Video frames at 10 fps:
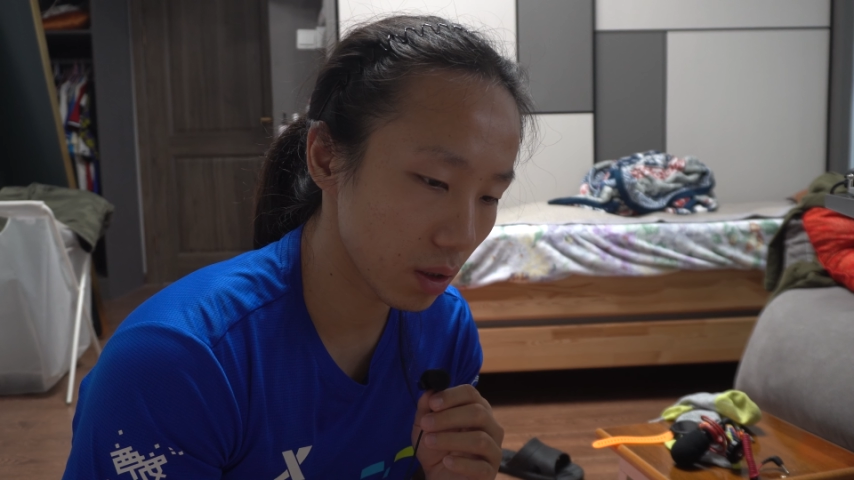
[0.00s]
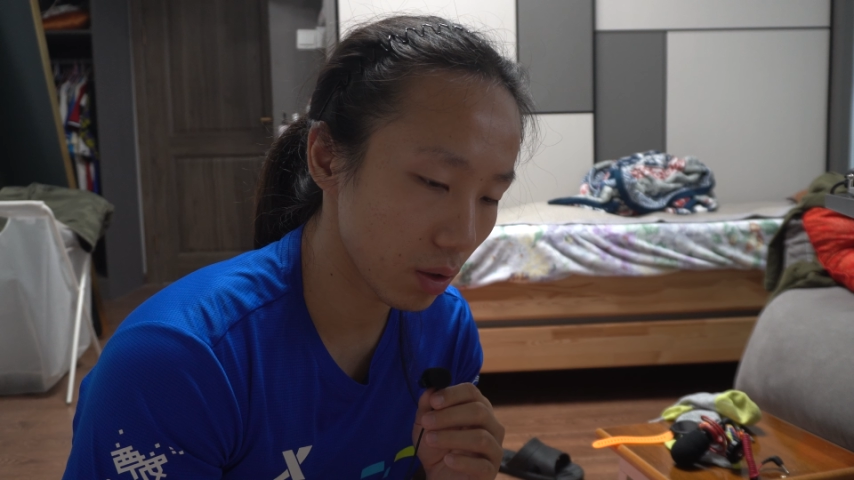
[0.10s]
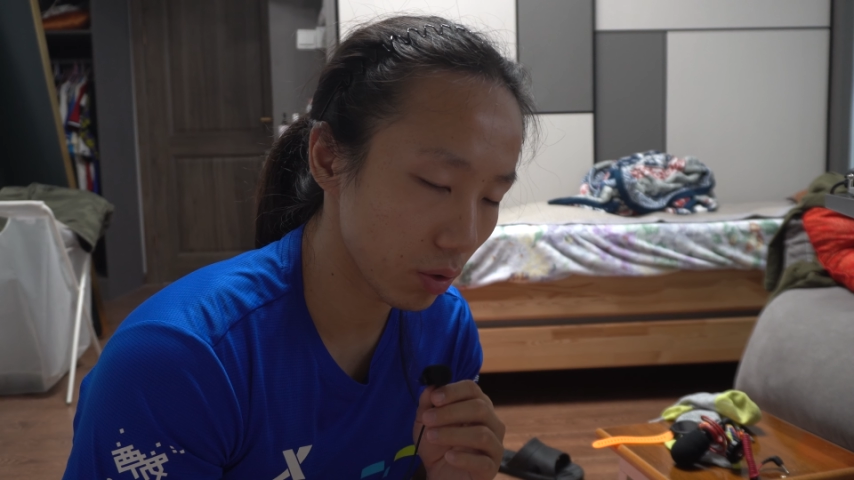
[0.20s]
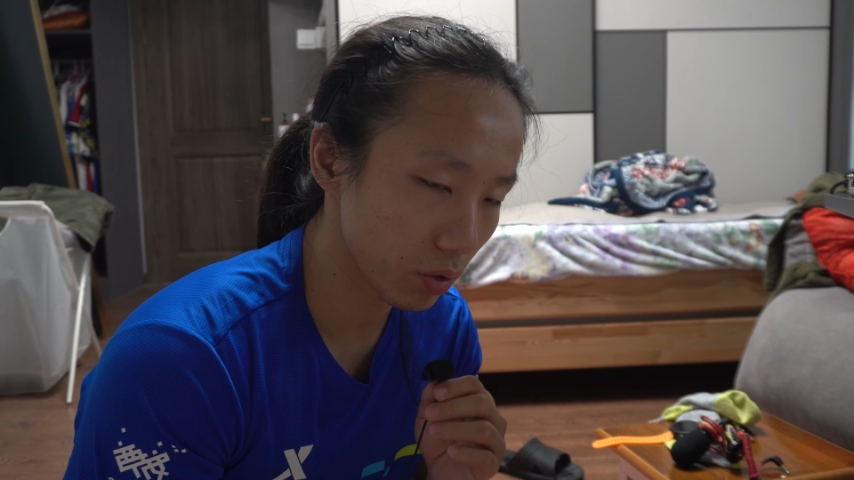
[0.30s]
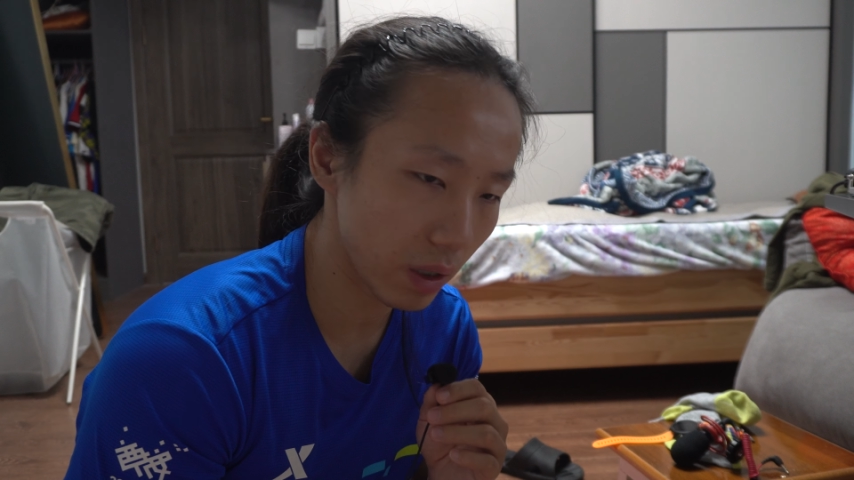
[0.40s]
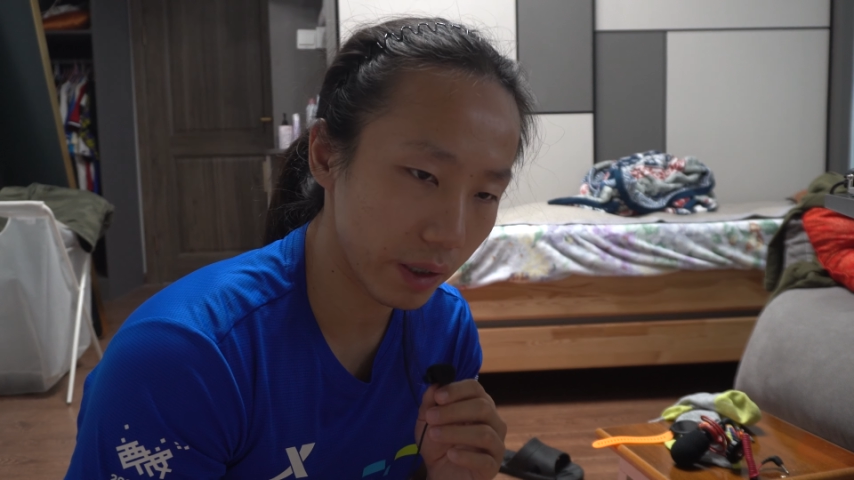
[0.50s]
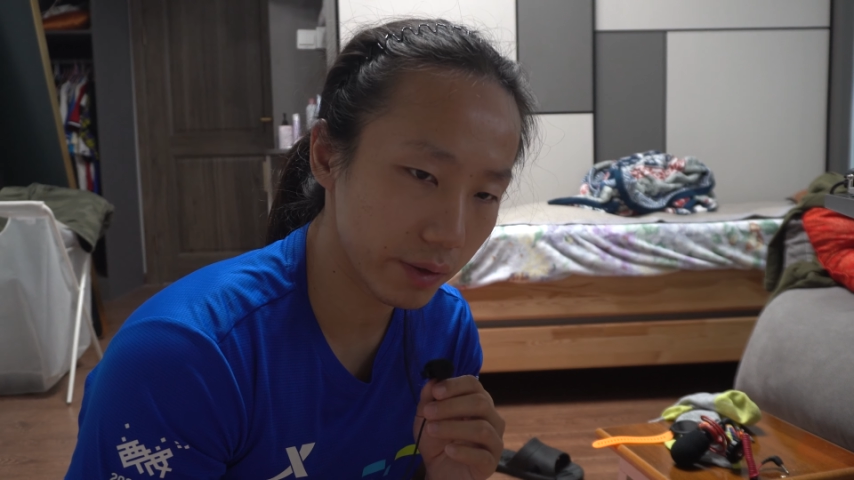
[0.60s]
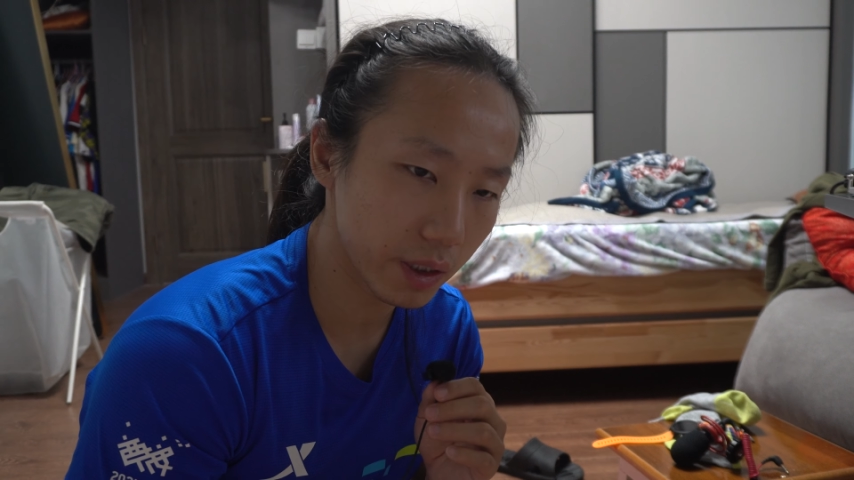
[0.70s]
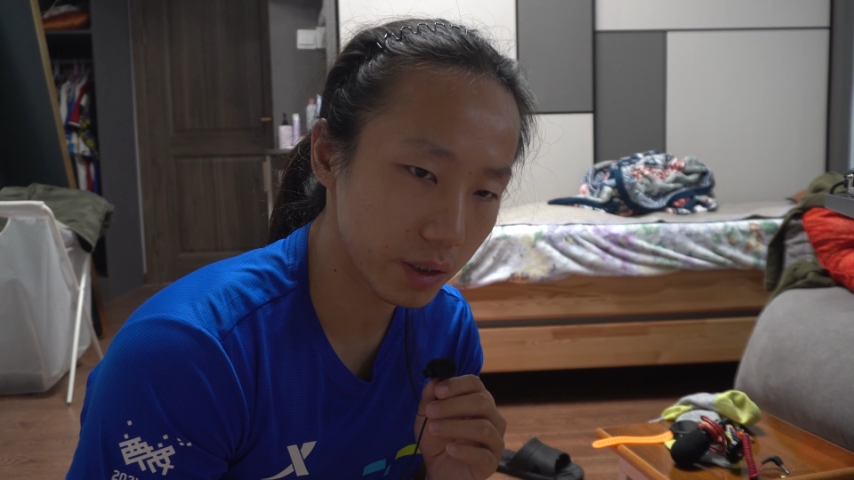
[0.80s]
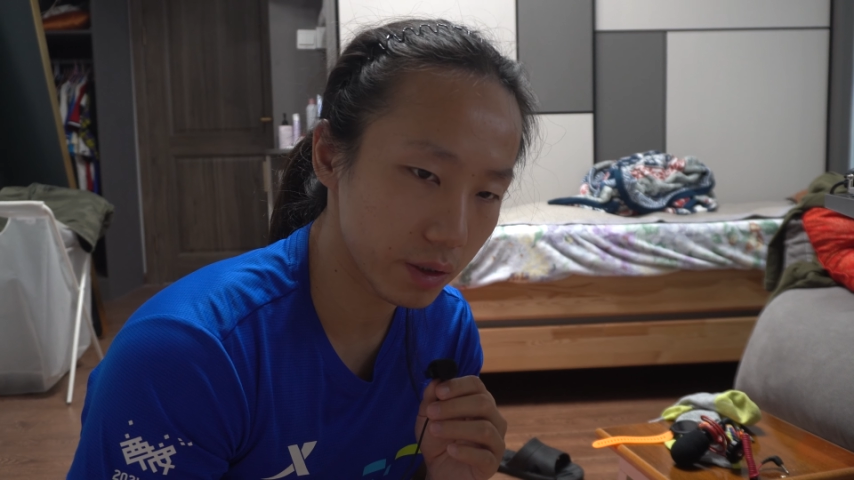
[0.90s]
although I
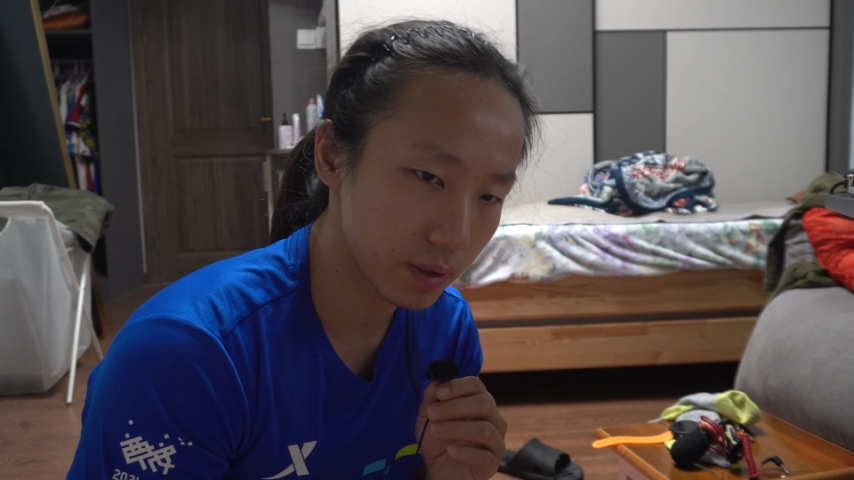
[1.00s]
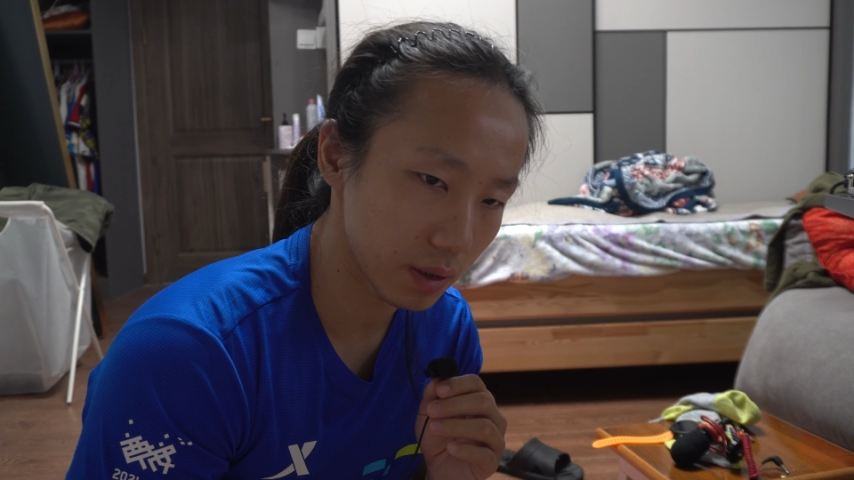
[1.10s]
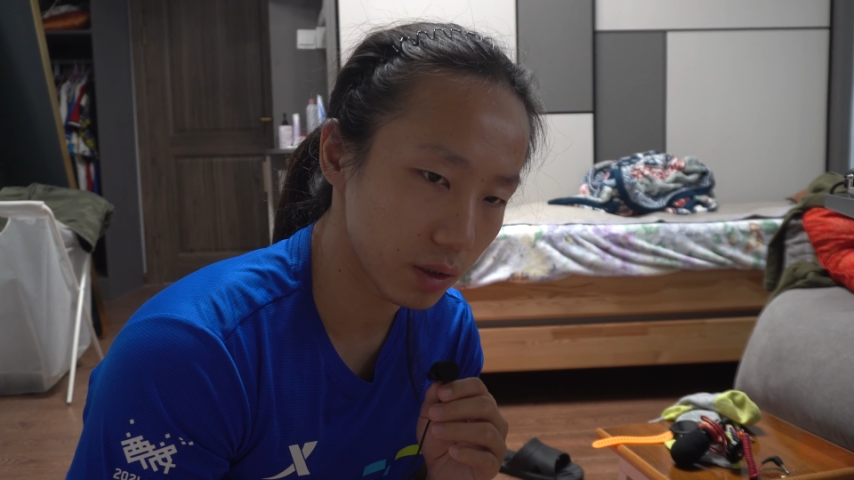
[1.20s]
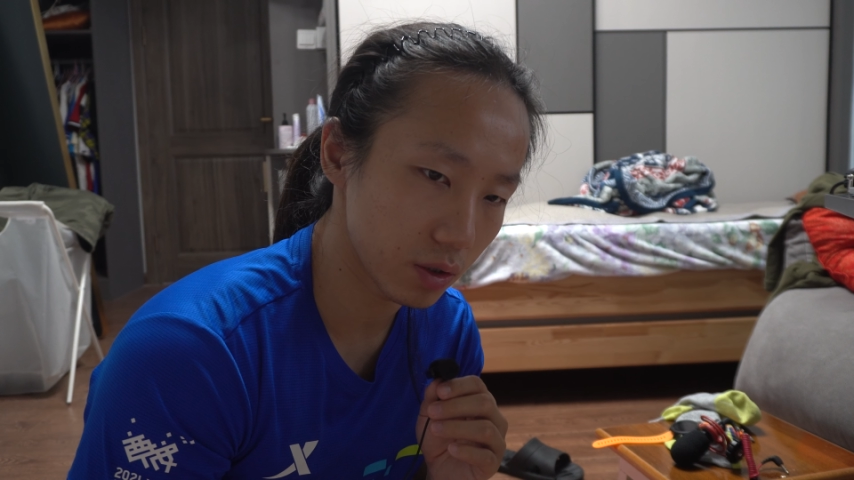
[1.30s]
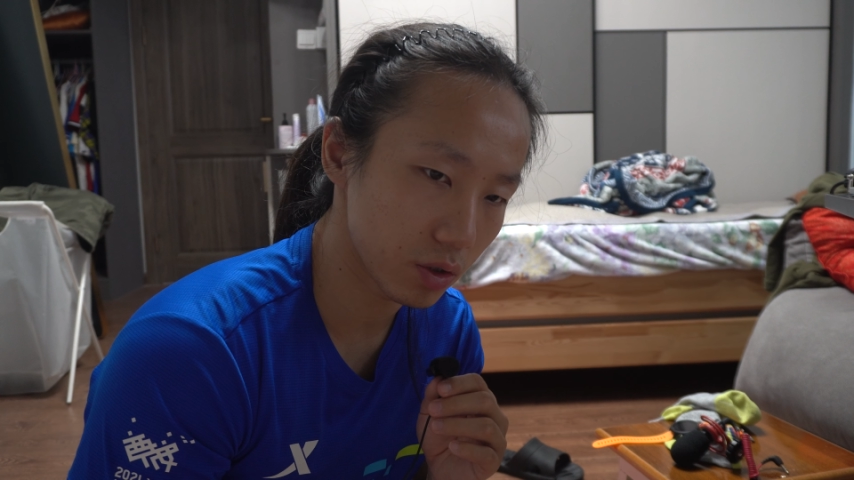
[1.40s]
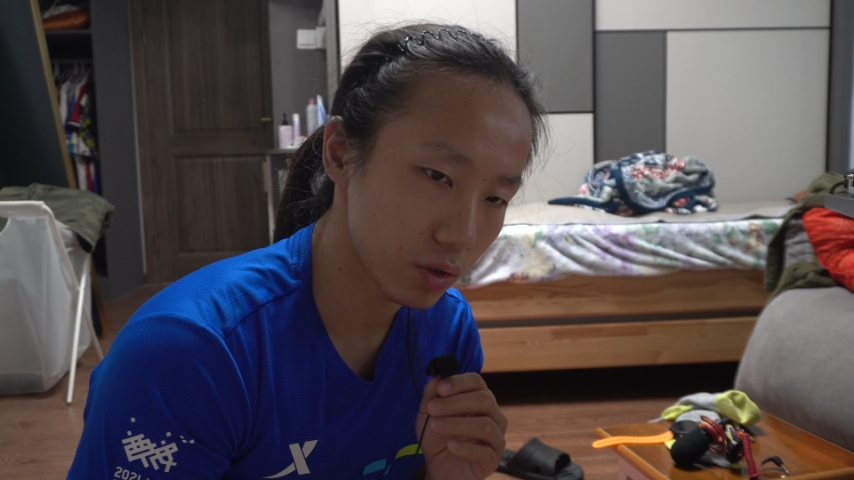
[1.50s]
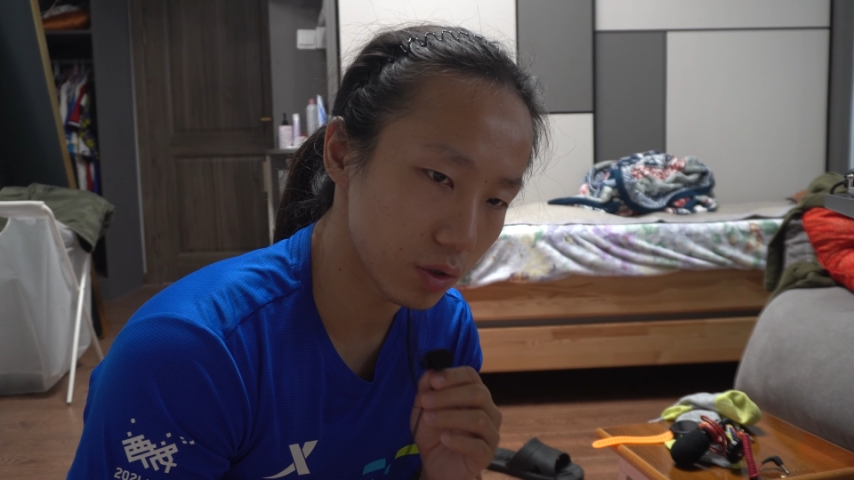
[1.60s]
really didn't